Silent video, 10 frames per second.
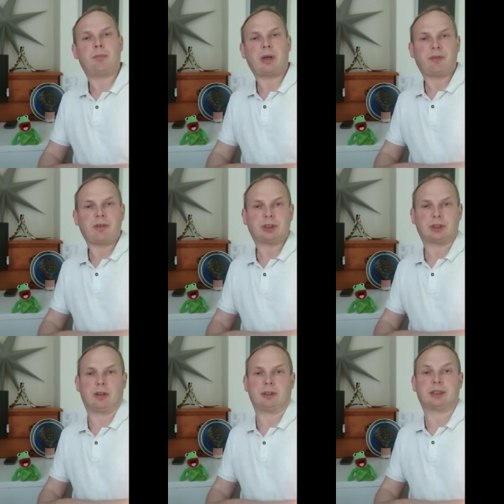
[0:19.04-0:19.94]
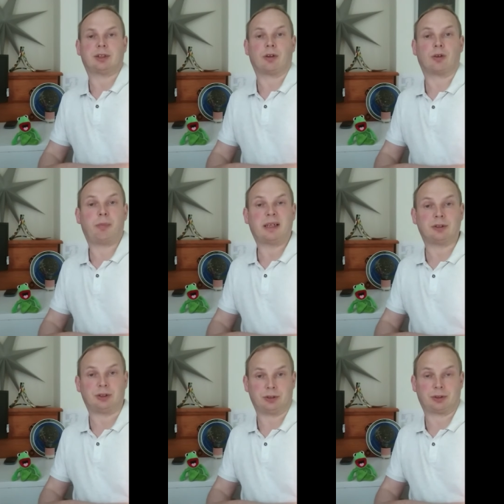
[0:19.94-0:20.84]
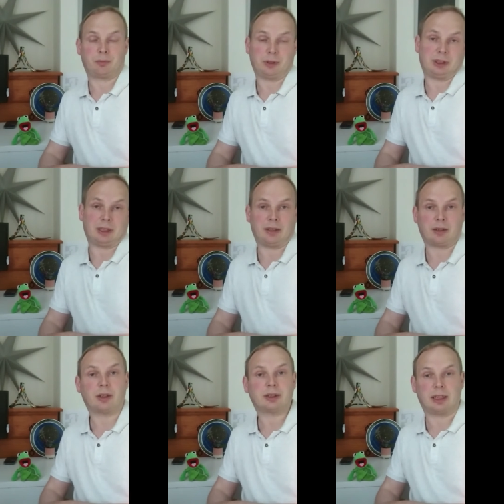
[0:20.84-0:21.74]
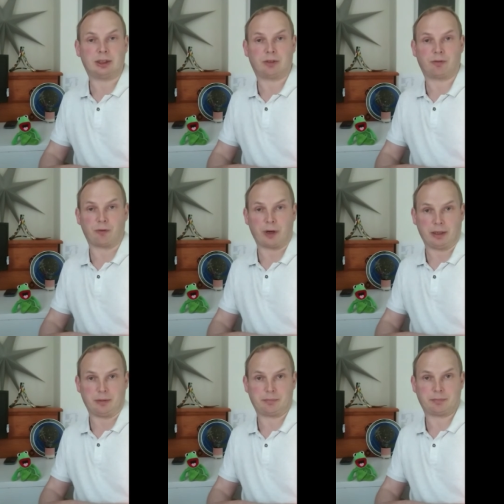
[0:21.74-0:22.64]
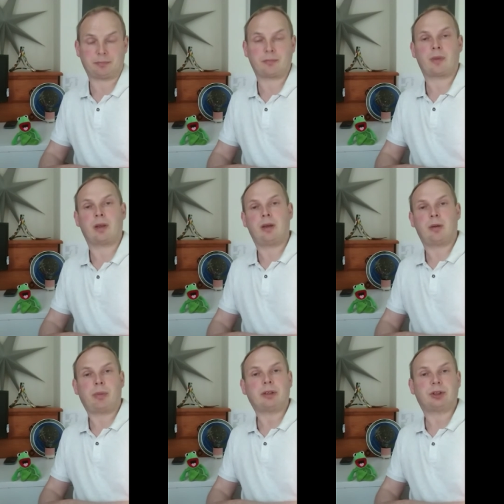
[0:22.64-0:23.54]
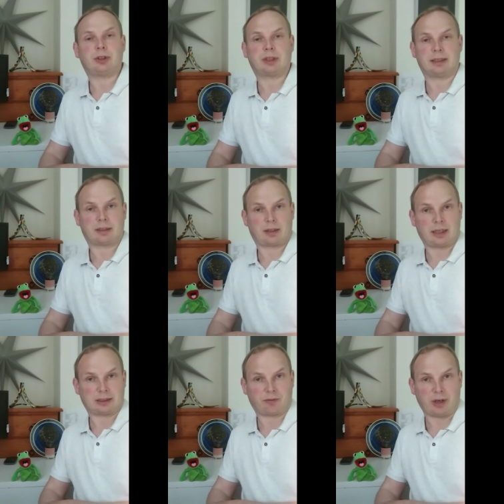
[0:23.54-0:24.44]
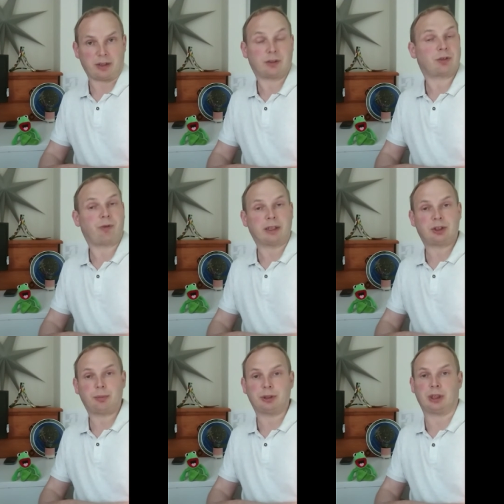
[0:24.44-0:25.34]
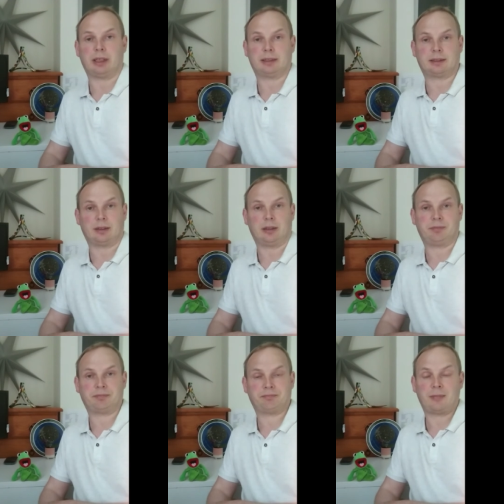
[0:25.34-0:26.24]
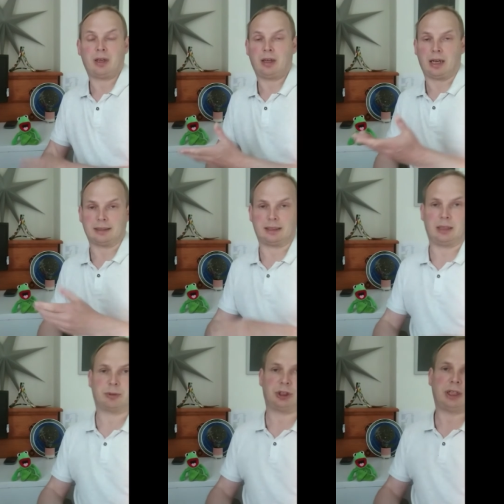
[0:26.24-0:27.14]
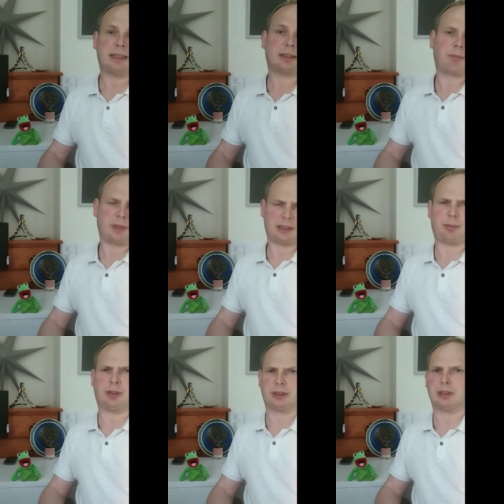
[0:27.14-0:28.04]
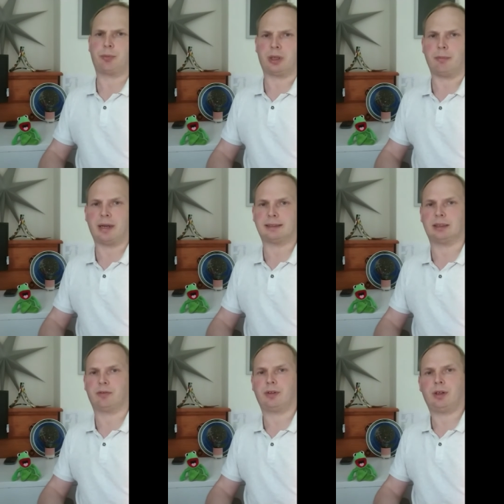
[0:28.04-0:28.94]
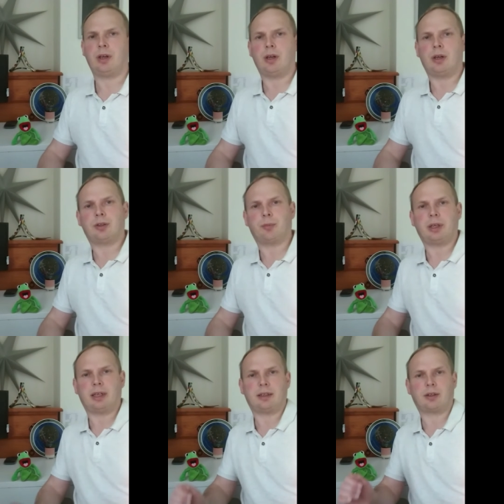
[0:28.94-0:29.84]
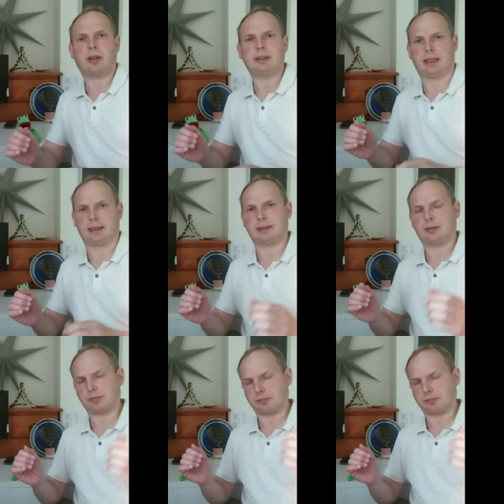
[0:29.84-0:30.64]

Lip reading: My favourite star is a star called Betelgeuse, which is in the constellation of Orion. Betelgeuse is classified as a red supergiant star. As the name suggests, this is because it's pretty massive. To put it into context,